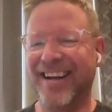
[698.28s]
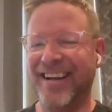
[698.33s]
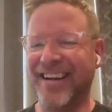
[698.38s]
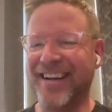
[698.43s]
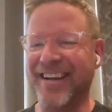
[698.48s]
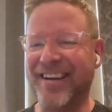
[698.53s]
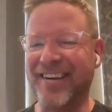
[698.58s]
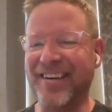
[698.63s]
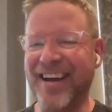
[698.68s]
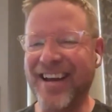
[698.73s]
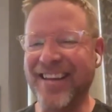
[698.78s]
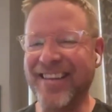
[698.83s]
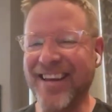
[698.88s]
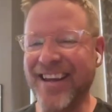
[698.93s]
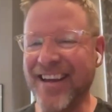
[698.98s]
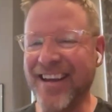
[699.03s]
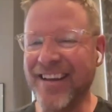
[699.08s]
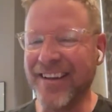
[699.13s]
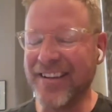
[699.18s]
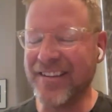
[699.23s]
You know, and the
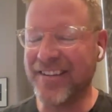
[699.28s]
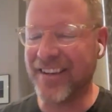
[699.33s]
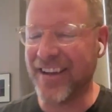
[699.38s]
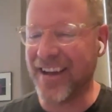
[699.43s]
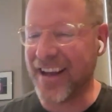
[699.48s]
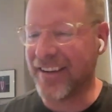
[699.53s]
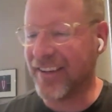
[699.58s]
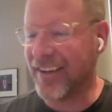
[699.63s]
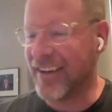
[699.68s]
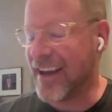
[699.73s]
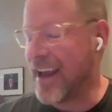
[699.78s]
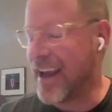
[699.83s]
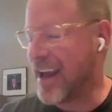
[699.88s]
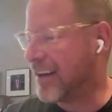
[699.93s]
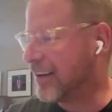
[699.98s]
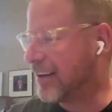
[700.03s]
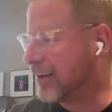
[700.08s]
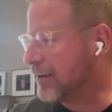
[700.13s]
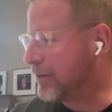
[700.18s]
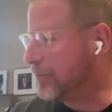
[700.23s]
English actually
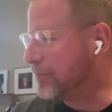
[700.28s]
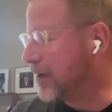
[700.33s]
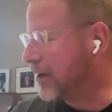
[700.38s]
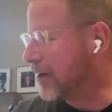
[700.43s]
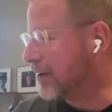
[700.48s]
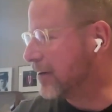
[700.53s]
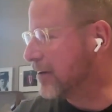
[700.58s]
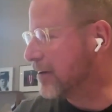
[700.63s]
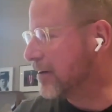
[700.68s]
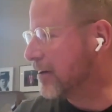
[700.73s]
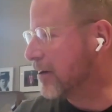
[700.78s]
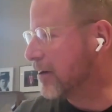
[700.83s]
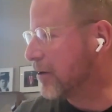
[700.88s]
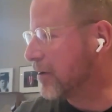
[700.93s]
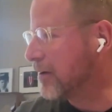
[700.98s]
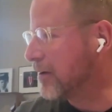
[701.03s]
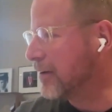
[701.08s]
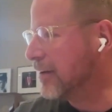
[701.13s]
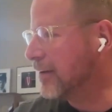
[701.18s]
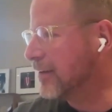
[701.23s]
had um,
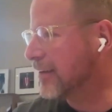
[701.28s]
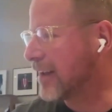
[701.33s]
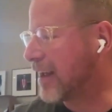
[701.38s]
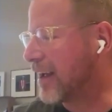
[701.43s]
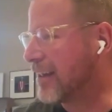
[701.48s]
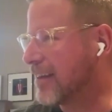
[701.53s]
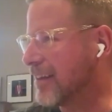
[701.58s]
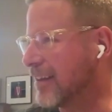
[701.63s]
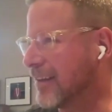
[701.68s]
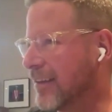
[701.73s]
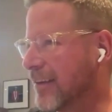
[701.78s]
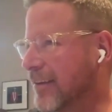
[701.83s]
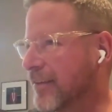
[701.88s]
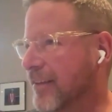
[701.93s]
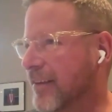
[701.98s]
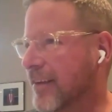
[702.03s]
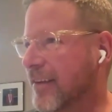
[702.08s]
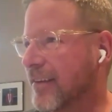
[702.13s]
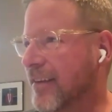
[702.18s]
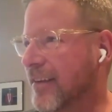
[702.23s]
earned, I think
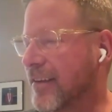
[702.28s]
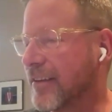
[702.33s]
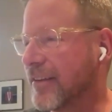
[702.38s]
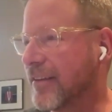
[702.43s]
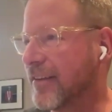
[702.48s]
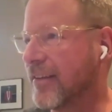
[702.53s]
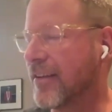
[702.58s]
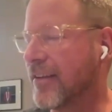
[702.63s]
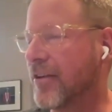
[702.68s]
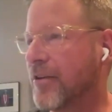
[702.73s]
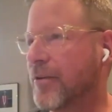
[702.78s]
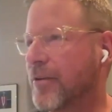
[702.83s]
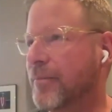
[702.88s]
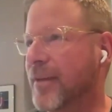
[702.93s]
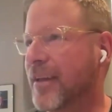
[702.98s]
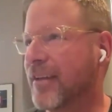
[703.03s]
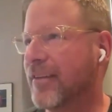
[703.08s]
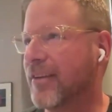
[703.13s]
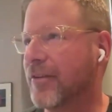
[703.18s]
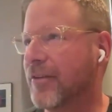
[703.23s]
there's a there's a term
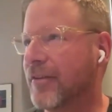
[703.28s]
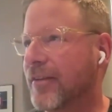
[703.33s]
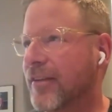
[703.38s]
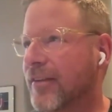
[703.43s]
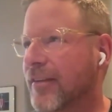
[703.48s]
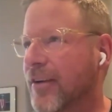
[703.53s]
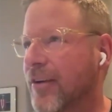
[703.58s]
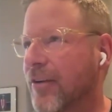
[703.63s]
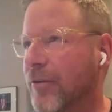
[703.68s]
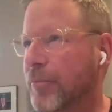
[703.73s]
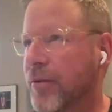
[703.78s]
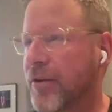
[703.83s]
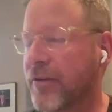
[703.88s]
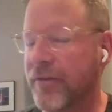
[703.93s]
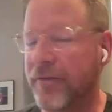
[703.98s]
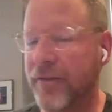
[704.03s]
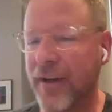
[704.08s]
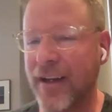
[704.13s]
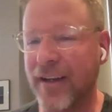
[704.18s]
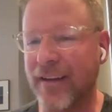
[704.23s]
that's used that's called
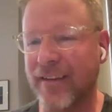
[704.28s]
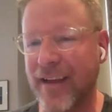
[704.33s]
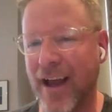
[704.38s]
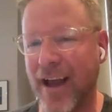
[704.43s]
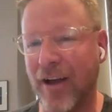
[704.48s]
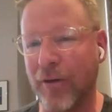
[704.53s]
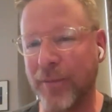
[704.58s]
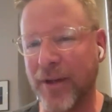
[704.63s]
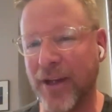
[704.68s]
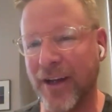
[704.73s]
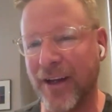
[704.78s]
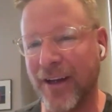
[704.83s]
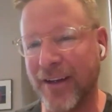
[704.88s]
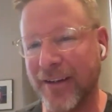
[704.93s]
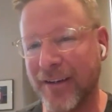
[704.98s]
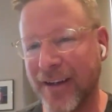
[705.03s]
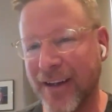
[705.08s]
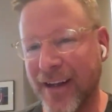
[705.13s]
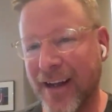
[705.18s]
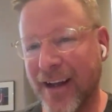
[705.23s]
perfidious Albion,
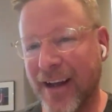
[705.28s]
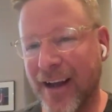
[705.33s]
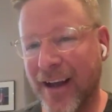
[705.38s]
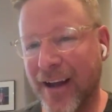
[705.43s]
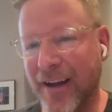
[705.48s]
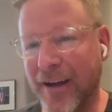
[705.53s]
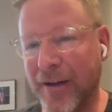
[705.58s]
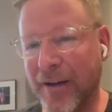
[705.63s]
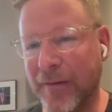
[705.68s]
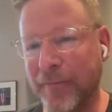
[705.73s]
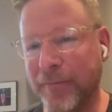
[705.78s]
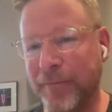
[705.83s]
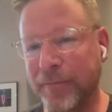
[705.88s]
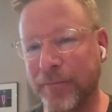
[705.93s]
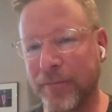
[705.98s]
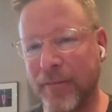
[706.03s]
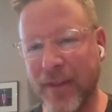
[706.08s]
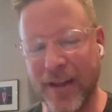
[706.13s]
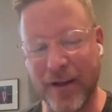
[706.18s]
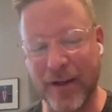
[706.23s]

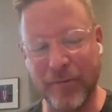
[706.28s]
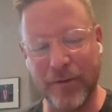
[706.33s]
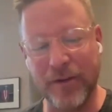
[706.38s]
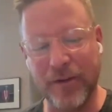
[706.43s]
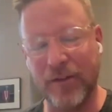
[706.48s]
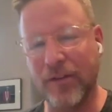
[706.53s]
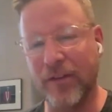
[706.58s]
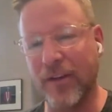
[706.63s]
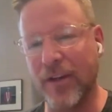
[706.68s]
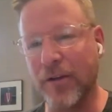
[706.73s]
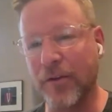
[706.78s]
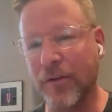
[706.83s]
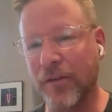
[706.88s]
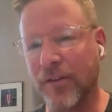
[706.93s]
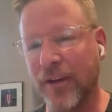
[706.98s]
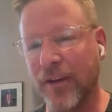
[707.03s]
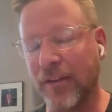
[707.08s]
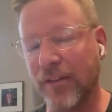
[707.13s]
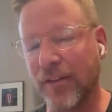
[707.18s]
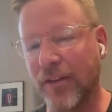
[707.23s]
um, that was
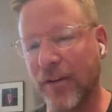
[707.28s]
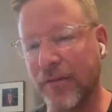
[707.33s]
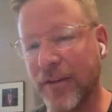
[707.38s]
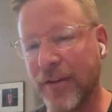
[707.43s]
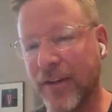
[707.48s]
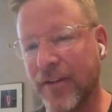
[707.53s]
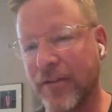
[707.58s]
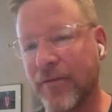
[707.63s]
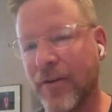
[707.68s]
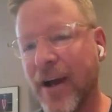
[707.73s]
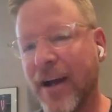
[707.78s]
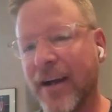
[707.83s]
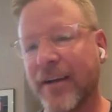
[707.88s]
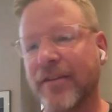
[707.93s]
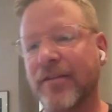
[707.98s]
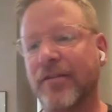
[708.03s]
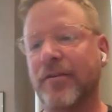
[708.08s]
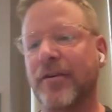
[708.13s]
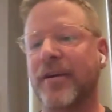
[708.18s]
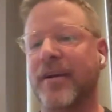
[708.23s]
used as sort of a
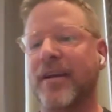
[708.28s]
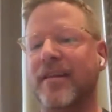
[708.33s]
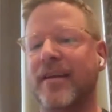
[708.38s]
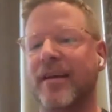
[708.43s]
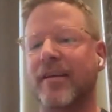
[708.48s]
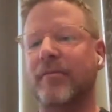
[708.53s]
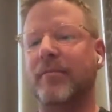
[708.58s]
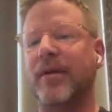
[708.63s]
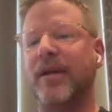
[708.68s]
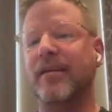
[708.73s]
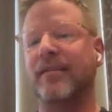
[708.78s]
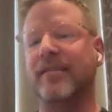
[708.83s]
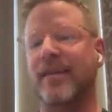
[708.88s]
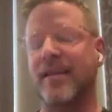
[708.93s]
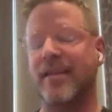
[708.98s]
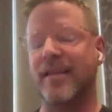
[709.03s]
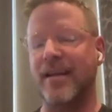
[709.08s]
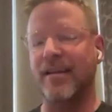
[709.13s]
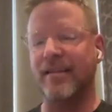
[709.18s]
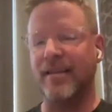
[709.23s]
derogatory thing, because I
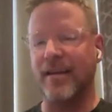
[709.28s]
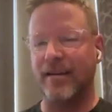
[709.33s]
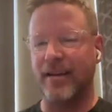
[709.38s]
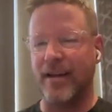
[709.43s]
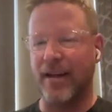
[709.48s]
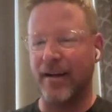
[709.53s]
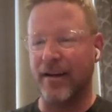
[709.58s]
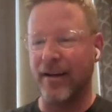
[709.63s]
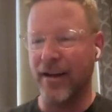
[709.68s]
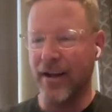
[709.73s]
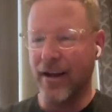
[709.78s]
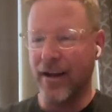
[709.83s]
think that that